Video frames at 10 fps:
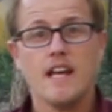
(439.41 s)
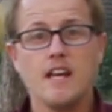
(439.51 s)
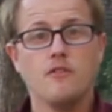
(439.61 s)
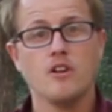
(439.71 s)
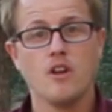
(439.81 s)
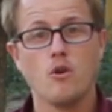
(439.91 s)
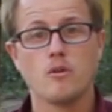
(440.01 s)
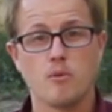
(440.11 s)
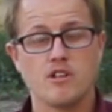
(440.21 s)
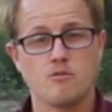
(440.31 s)
even though
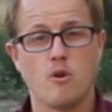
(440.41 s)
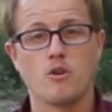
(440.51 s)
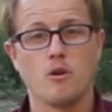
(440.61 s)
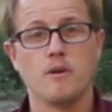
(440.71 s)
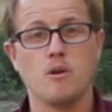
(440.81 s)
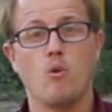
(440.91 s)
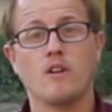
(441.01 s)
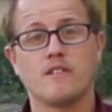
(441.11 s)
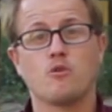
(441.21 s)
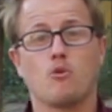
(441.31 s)
the British Motor Company
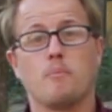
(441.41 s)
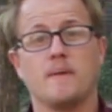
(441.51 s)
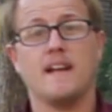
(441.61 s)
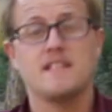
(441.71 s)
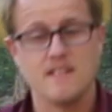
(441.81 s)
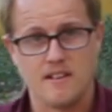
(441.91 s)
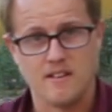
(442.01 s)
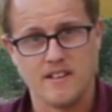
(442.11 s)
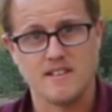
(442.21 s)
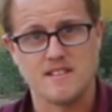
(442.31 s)
wanted to replace it
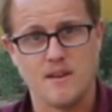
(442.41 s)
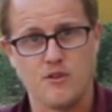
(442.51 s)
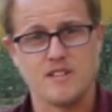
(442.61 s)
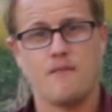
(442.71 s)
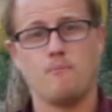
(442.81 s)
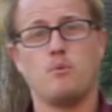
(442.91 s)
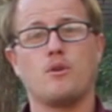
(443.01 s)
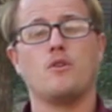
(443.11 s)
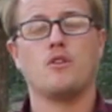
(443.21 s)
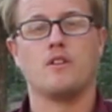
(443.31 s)
in 1977 but
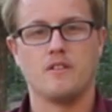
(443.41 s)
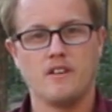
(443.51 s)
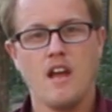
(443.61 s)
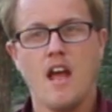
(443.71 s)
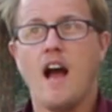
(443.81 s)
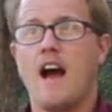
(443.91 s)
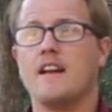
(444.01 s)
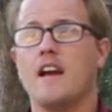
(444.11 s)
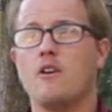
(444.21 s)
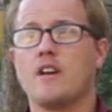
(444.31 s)
couldn't.
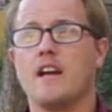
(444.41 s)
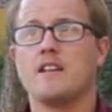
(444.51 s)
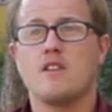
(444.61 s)
And nowadays,